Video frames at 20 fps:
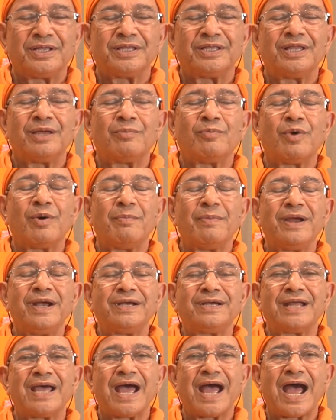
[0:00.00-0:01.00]
The
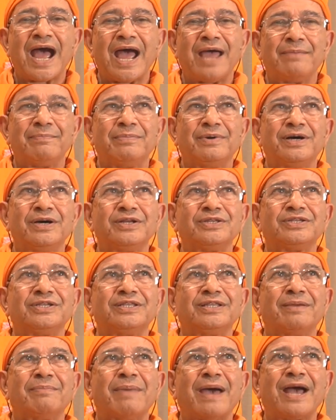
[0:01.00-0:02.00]
moment I merge
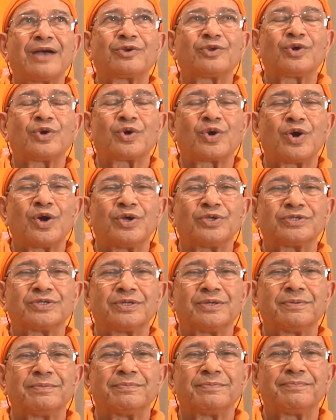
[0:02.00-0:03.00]
in the
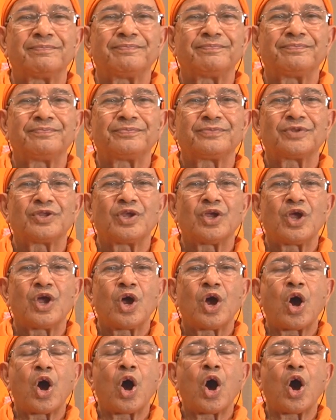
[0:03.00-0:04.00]
macrocosm,
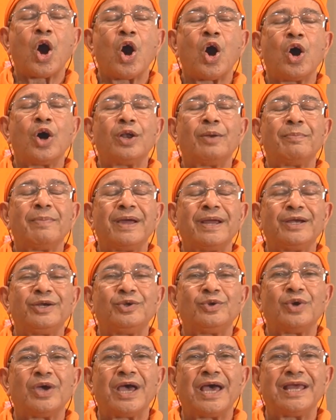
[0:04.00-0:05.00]
all my
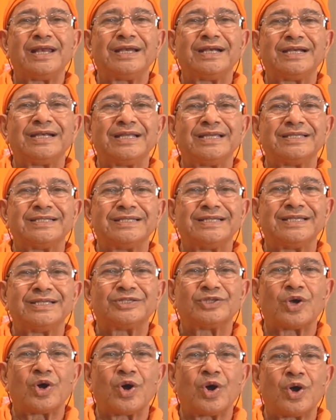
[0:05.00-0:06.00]
dualities
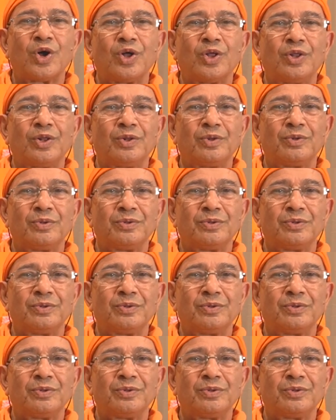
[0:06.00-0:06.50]
dissolve.